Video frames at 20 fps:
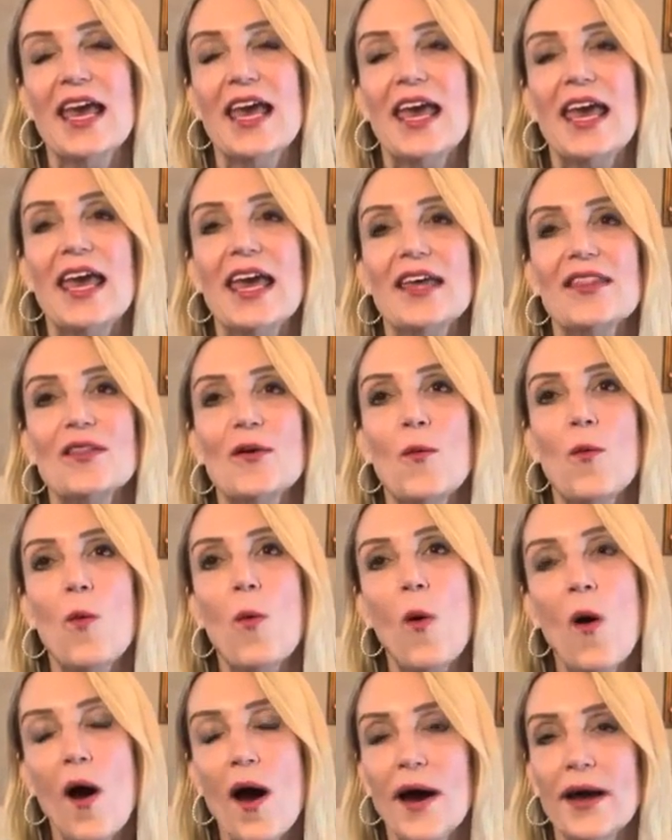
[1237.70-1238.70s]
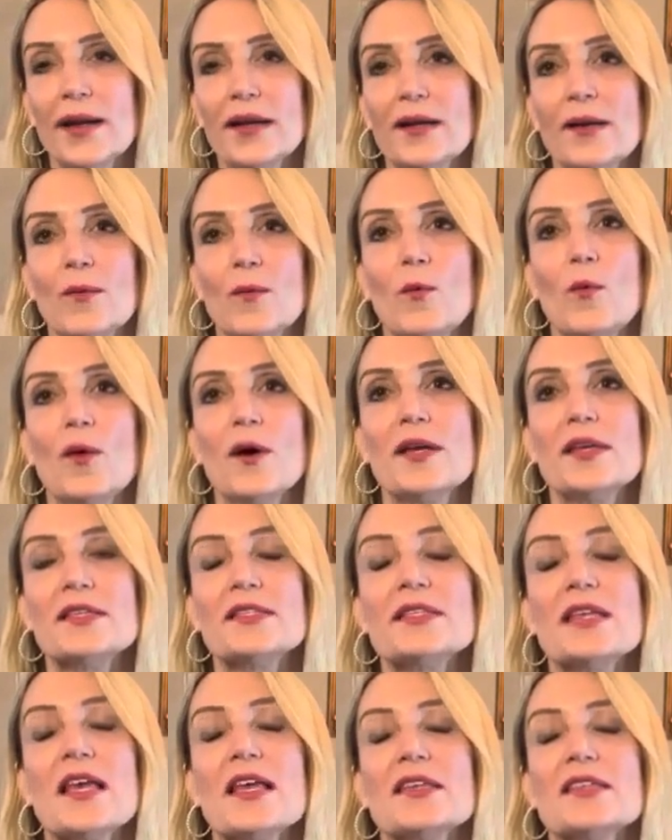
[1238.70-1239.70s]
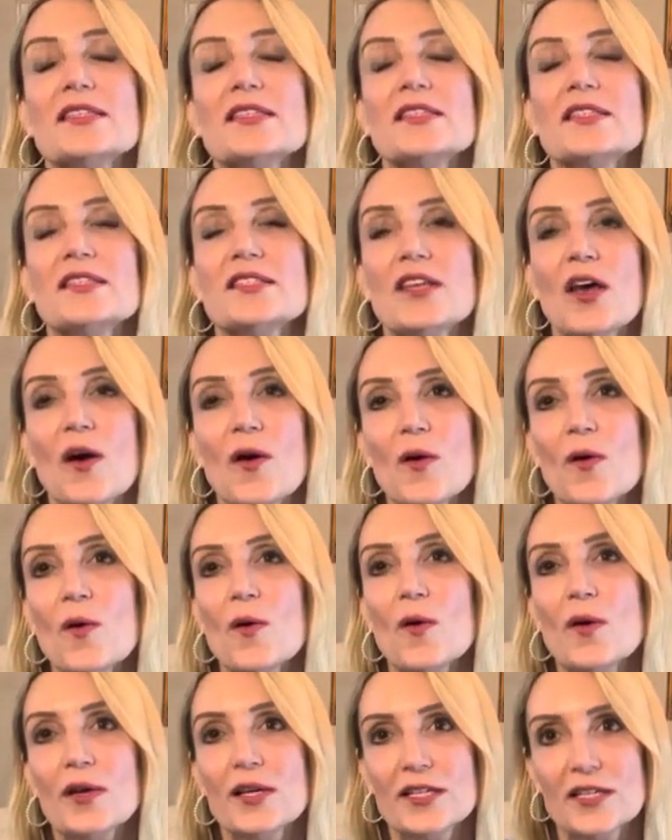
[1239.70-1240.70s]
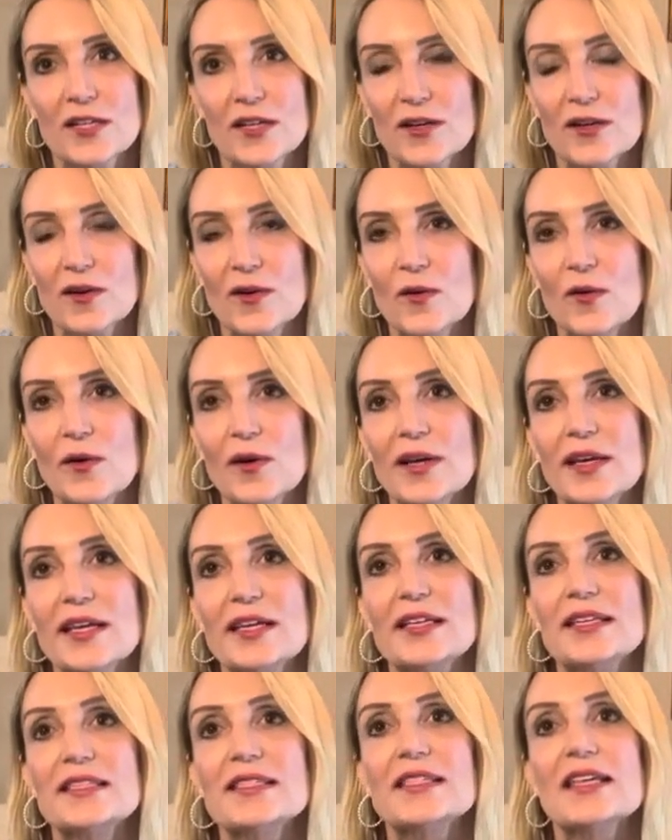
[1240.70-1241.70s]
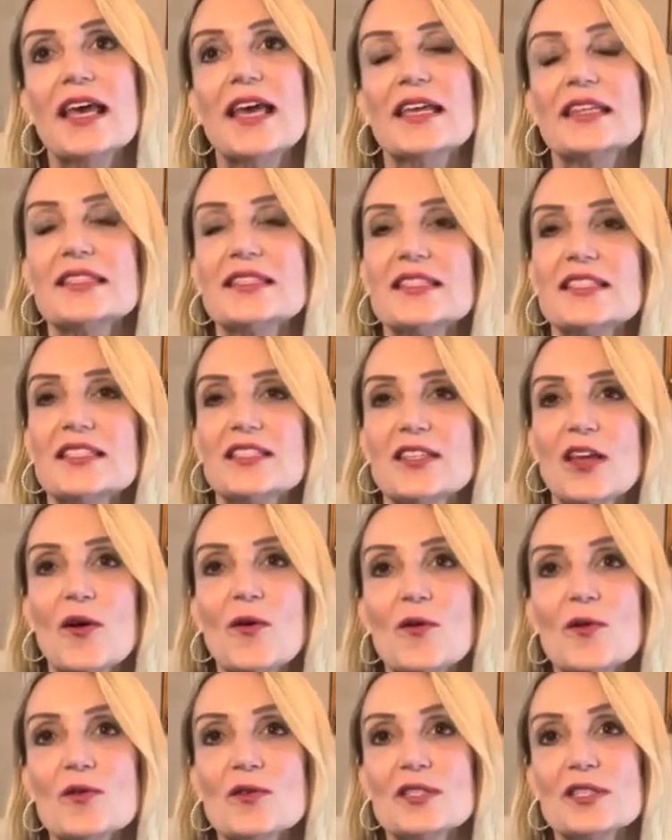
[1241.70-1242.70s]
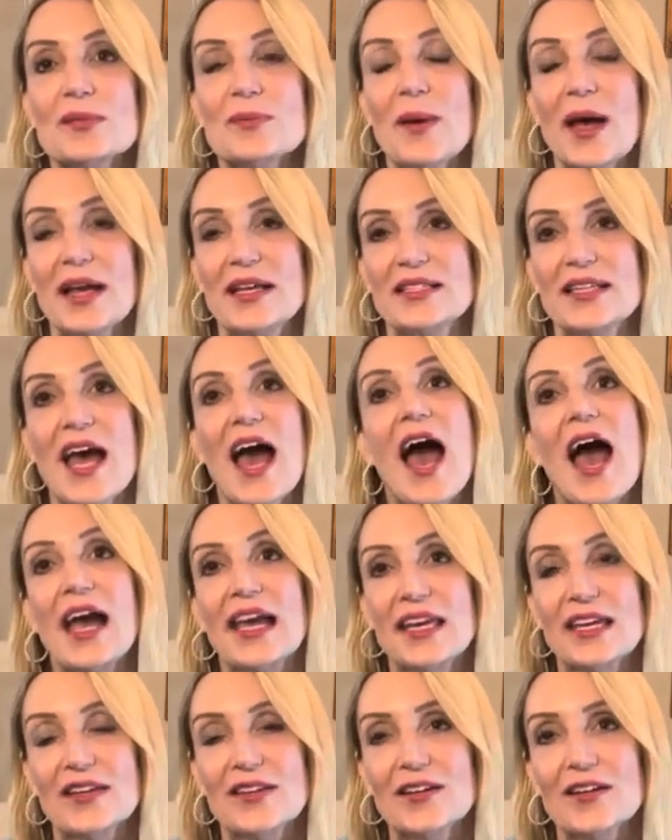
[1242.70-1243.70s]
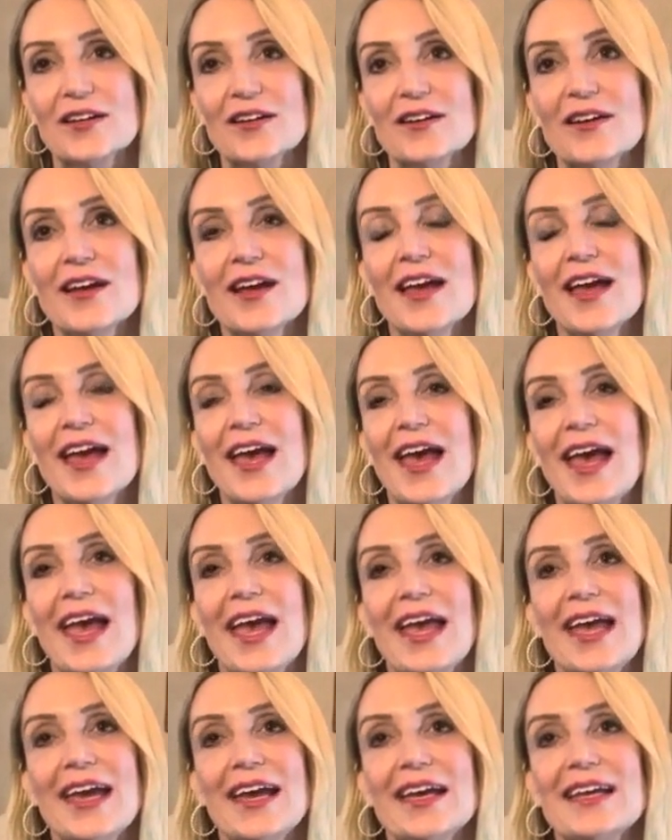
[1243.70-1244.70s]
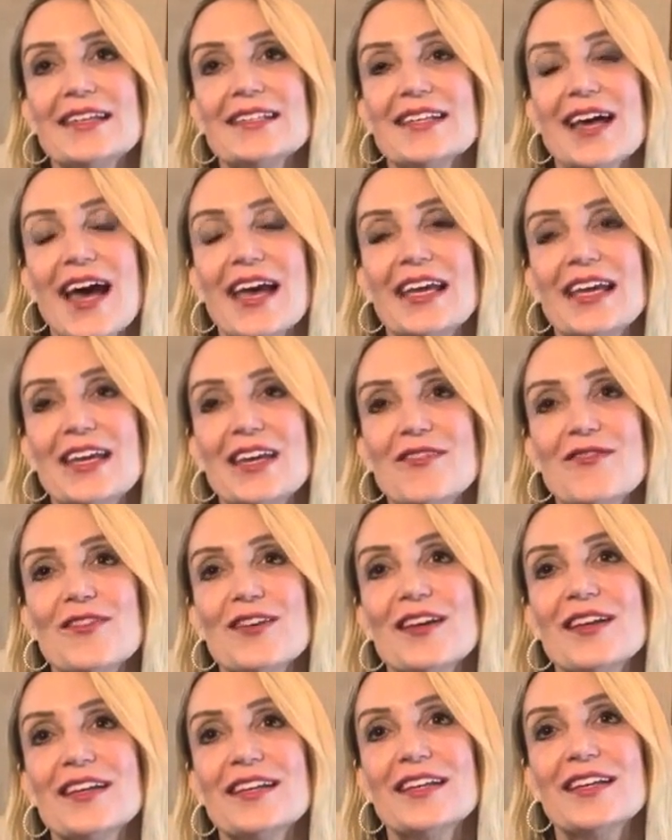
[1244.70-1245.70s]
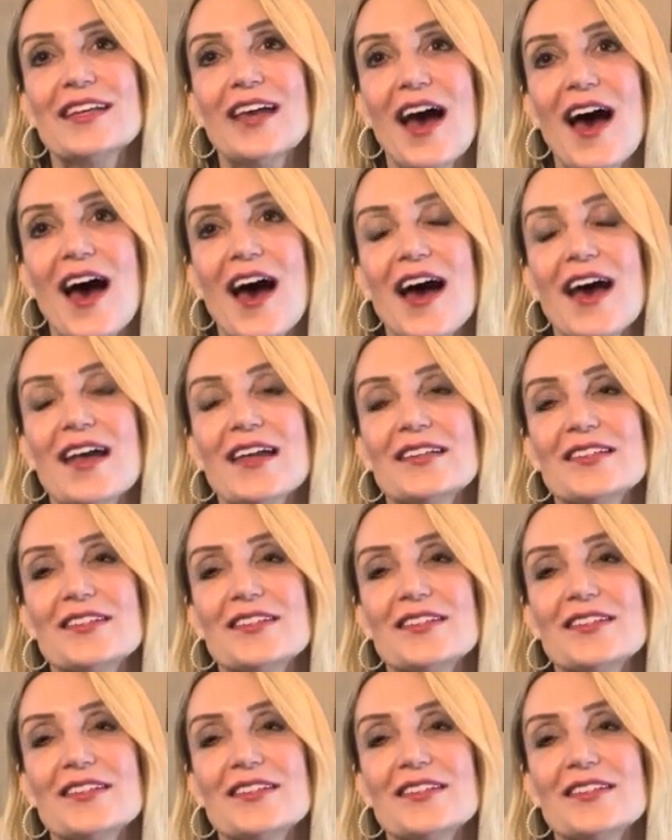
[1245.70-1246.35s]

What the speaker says: And the water was so turquoise and so spectacular. And I even got